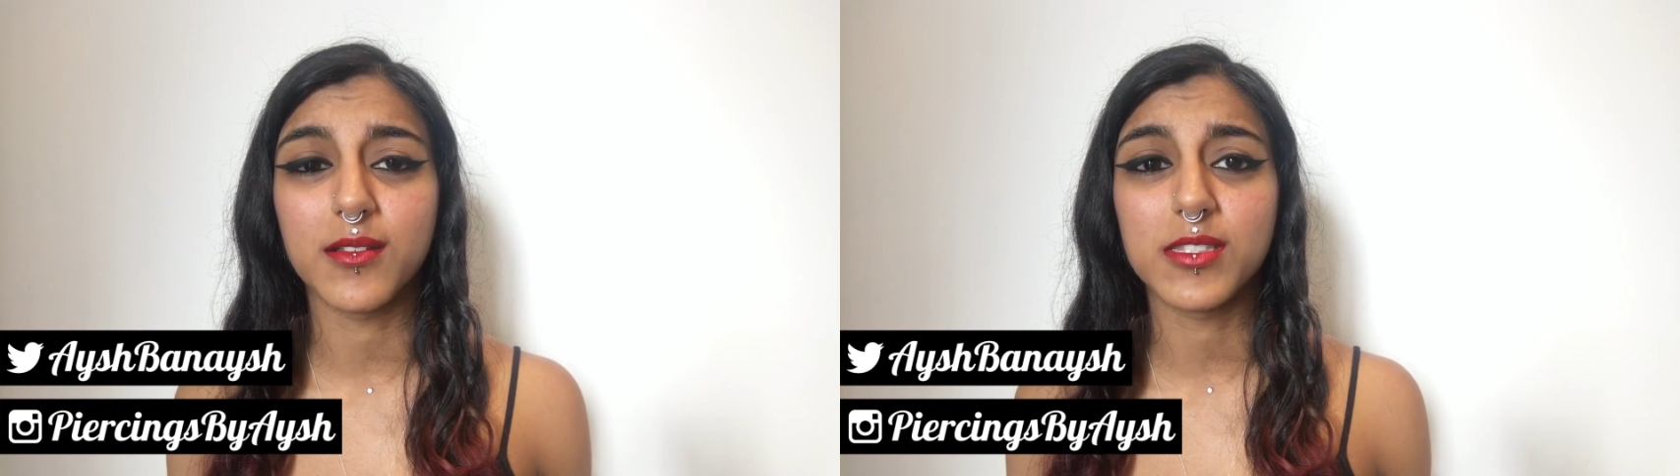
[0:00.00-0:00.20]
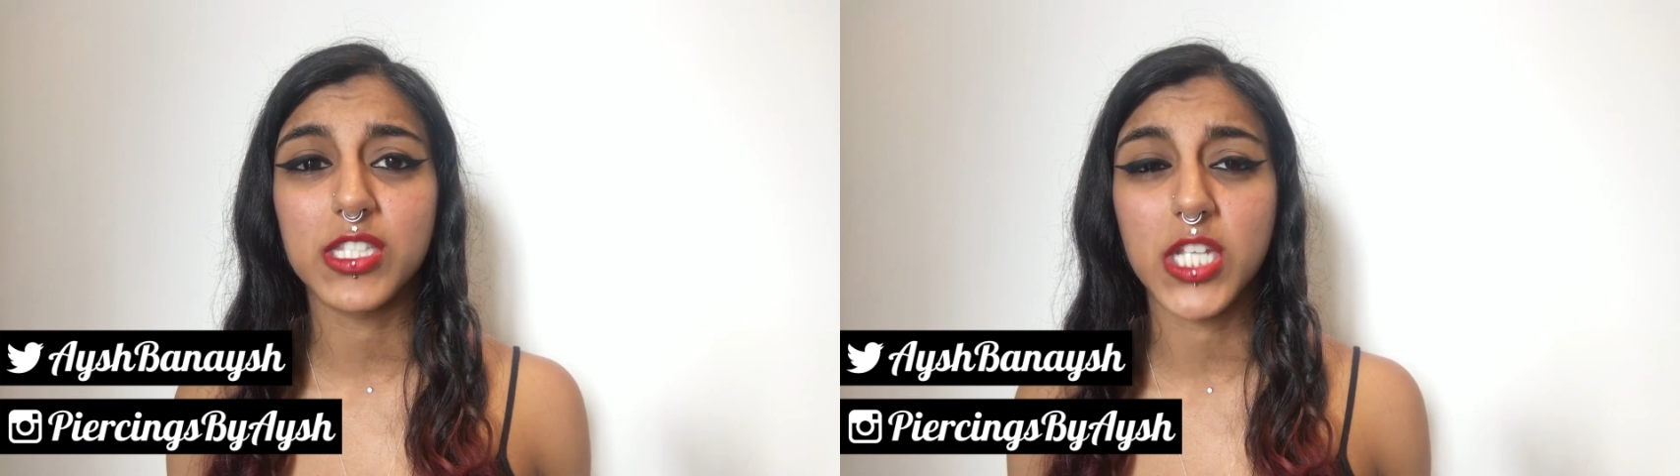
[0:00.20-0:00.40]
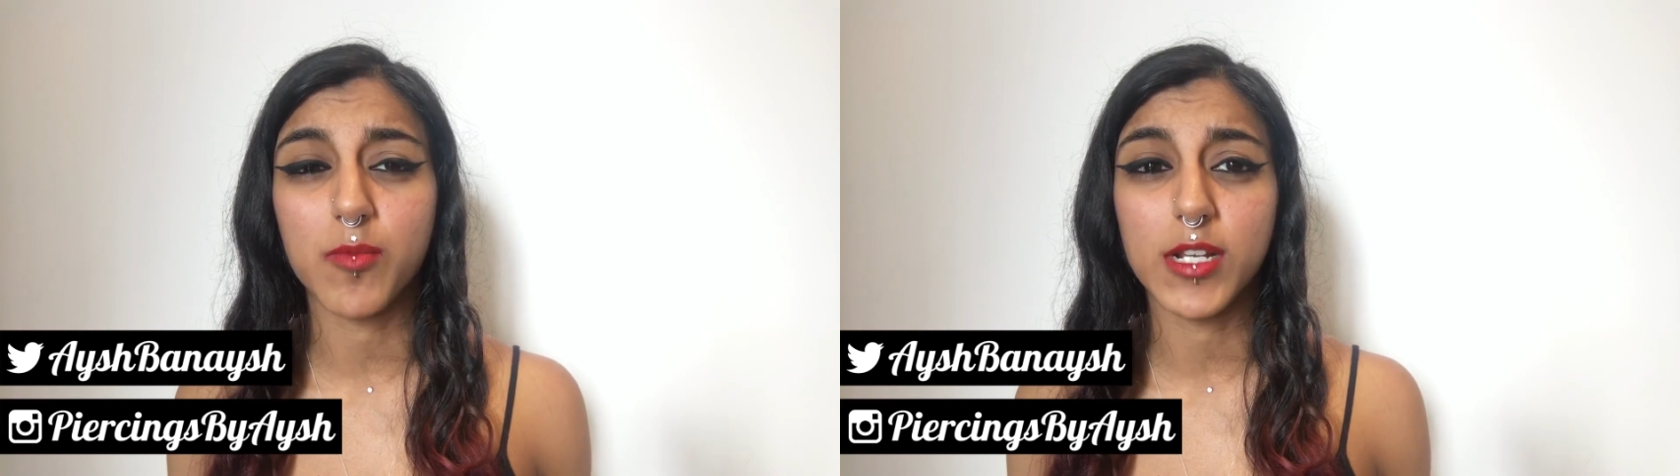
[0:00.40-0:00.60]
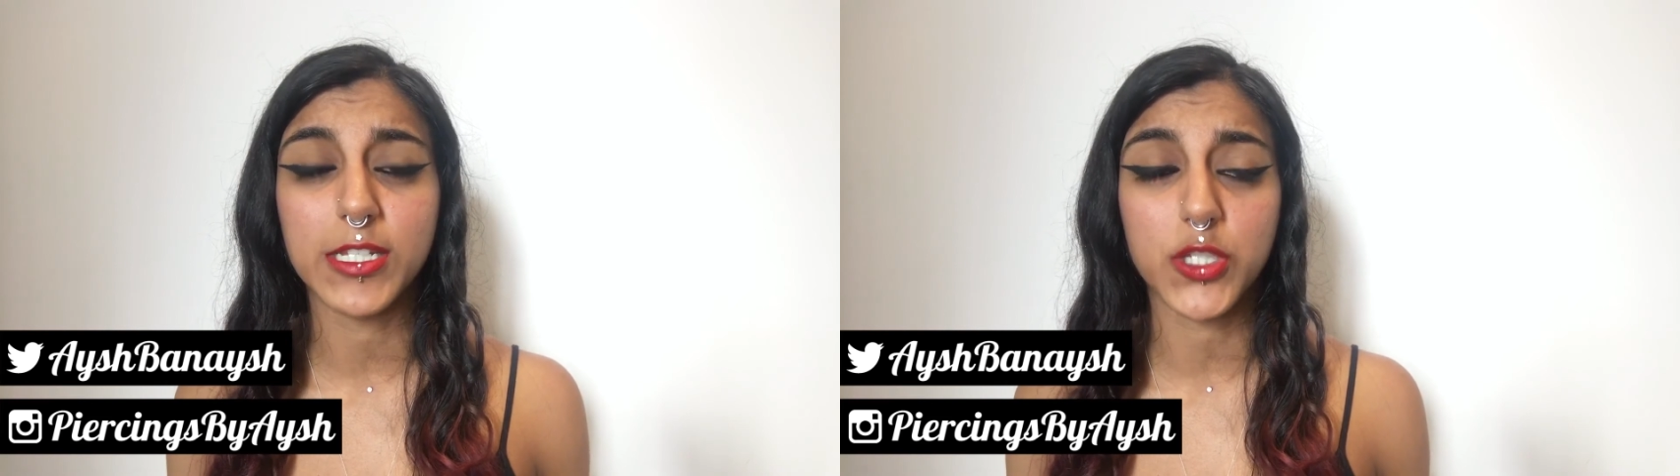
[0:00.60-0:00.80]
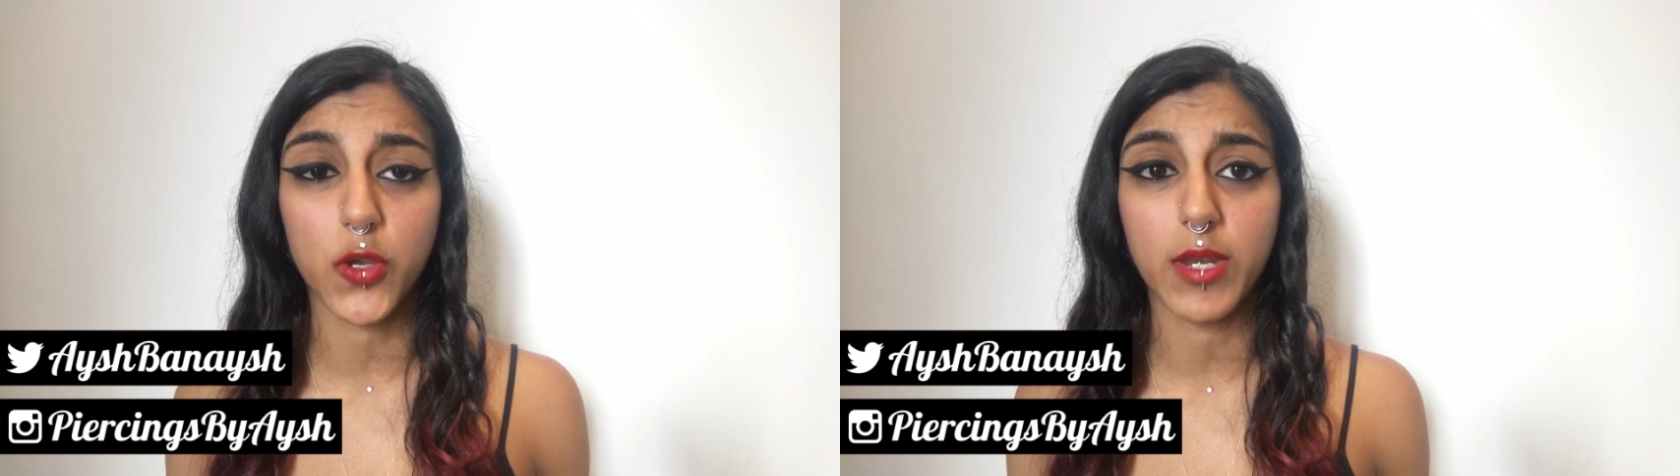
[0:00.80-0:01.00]
guns
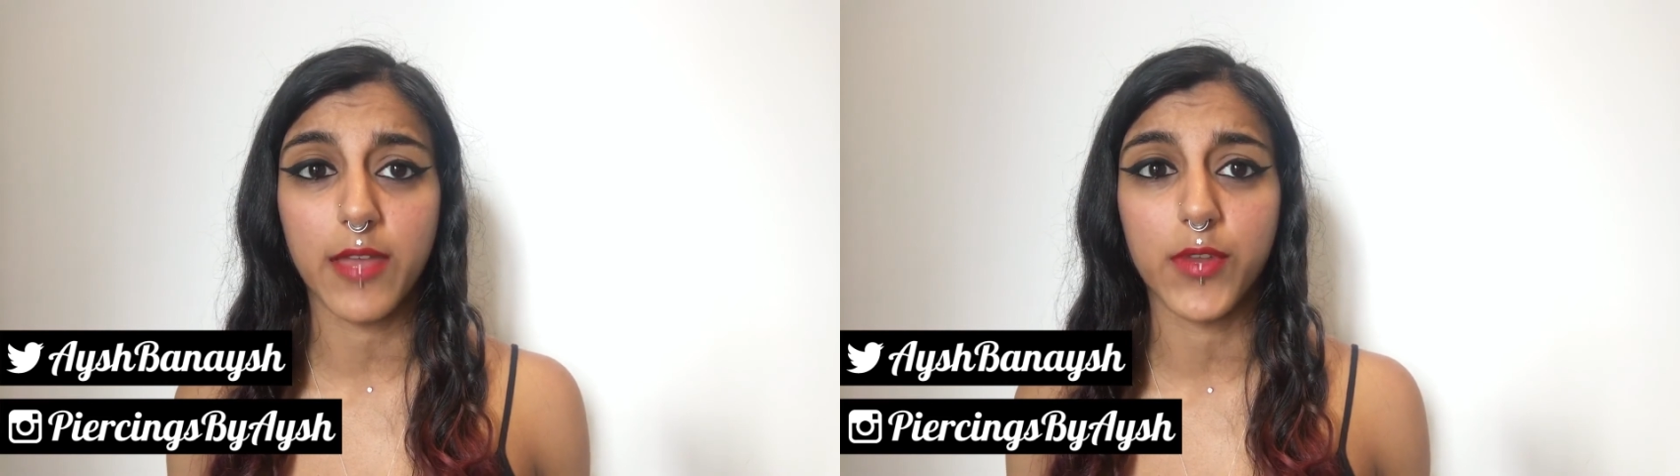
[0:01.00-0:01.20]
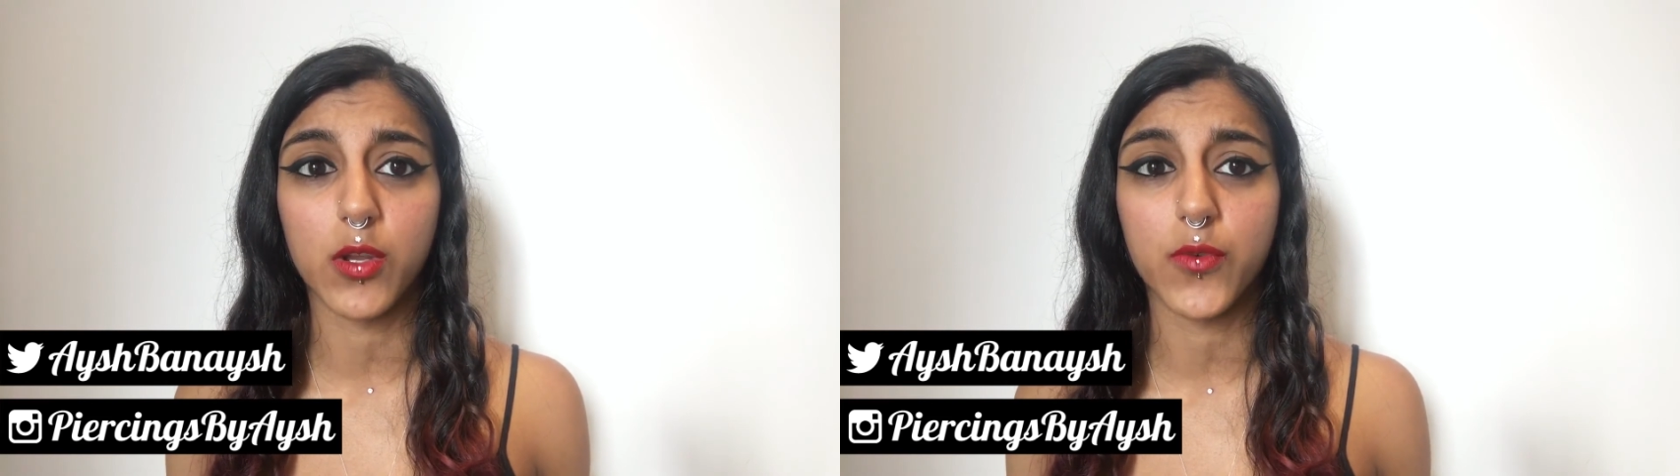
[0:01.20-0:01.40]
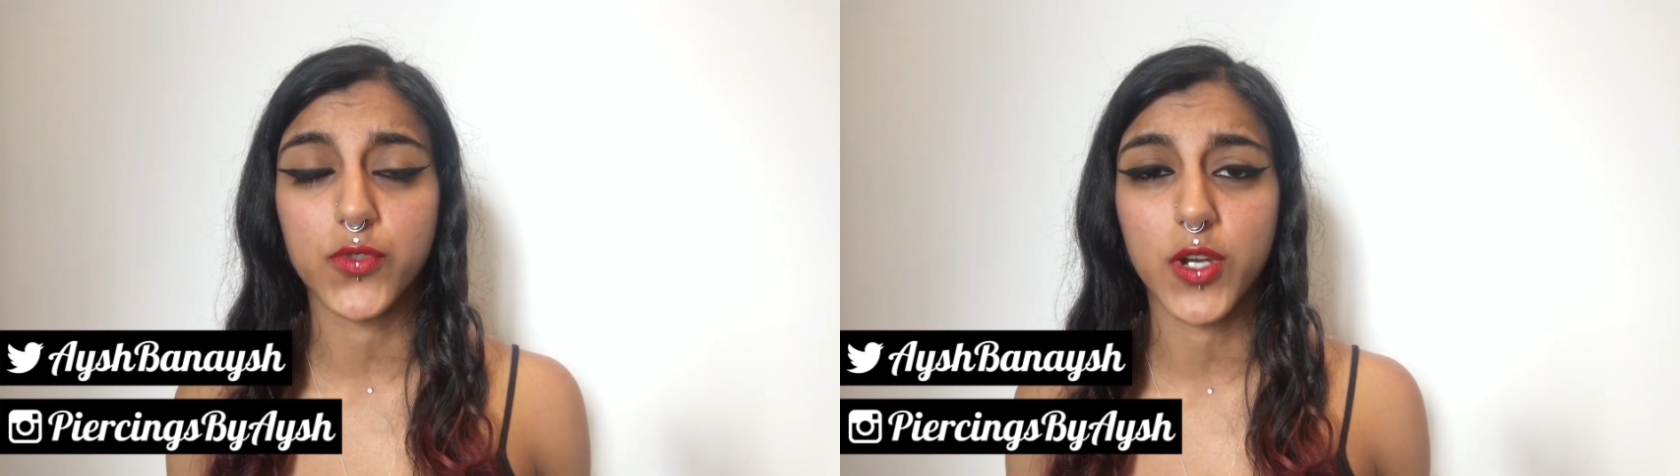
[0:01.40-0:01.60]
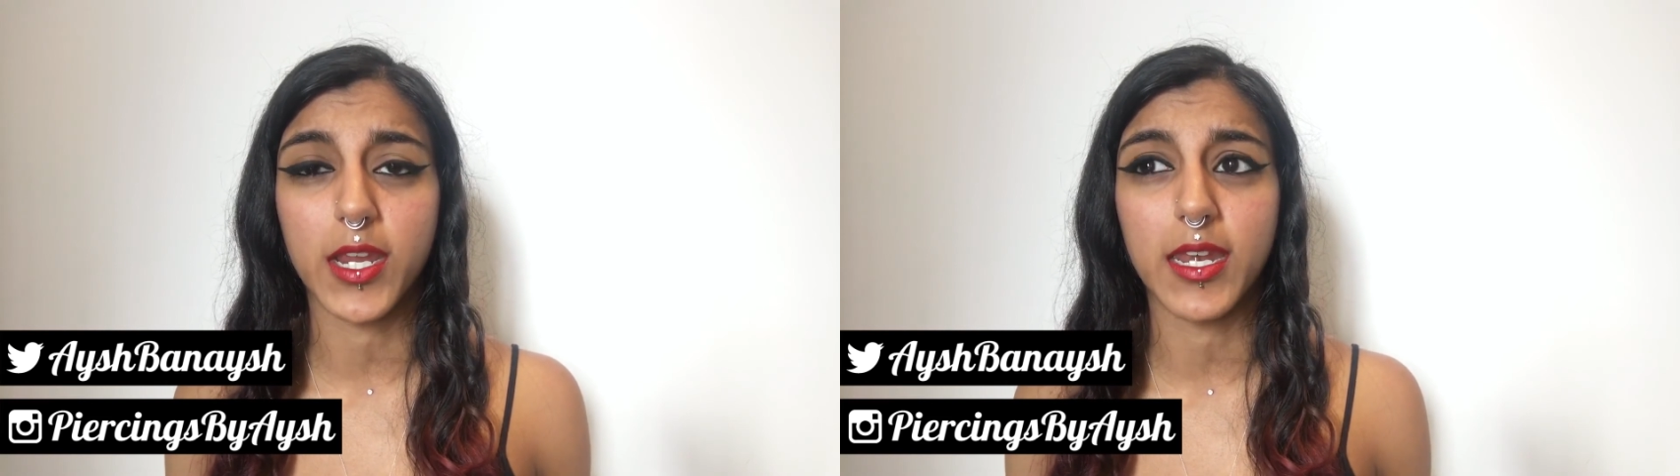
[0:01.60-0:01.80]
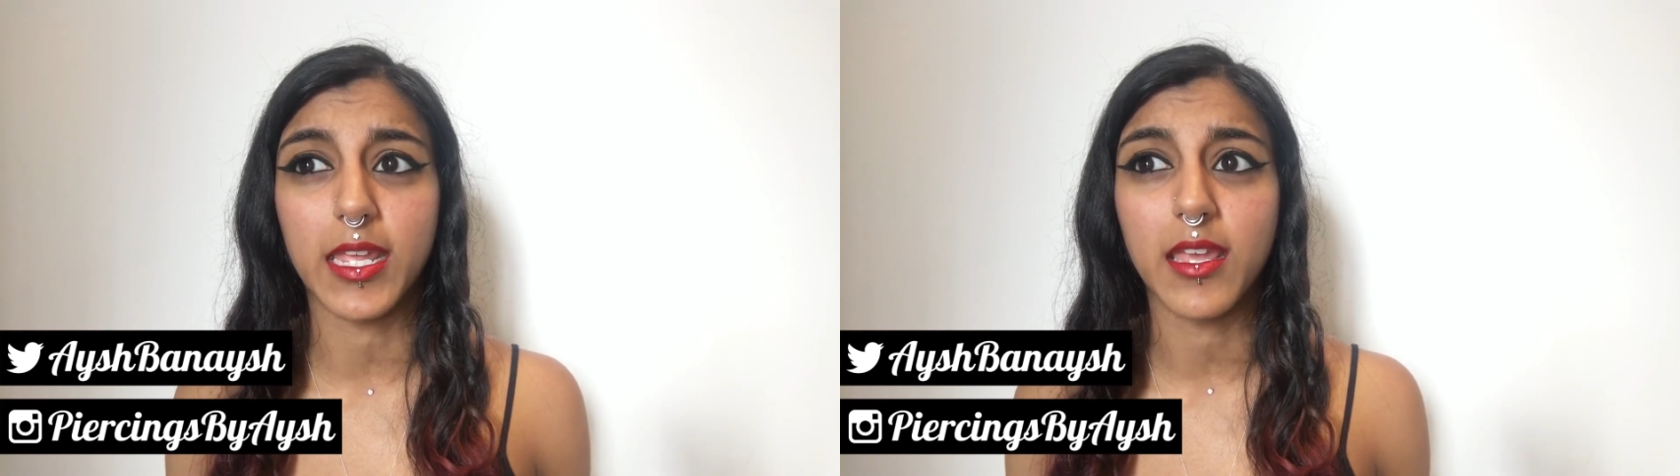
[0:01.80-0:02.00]
generally don't have a lot of
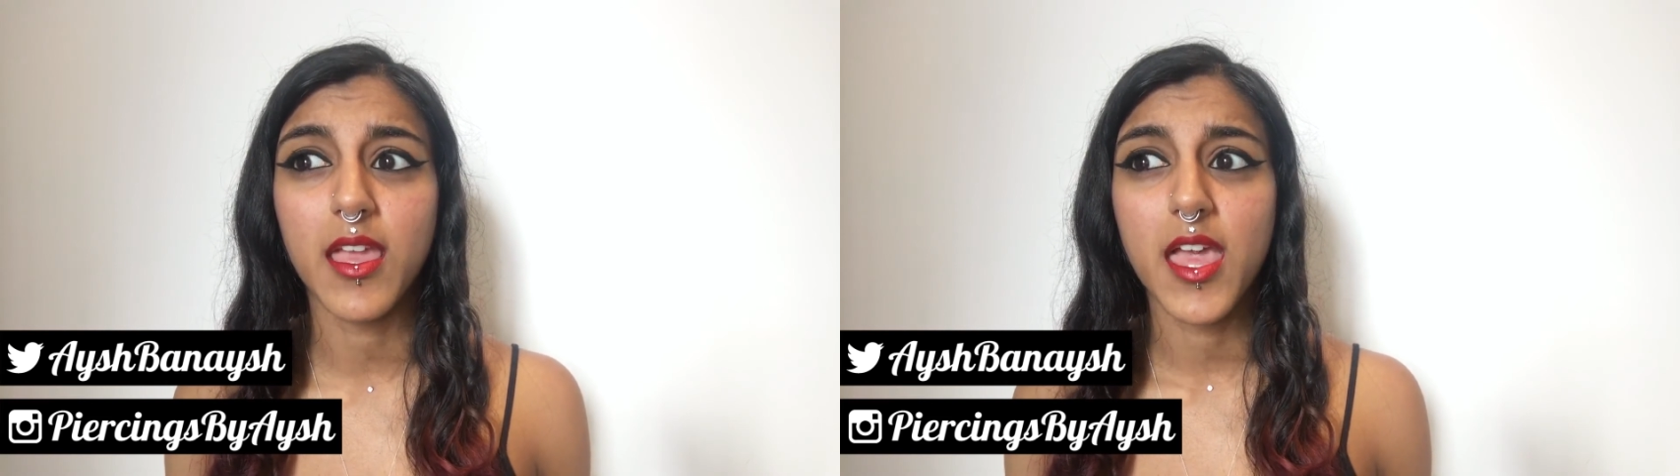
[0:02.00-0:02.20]
training.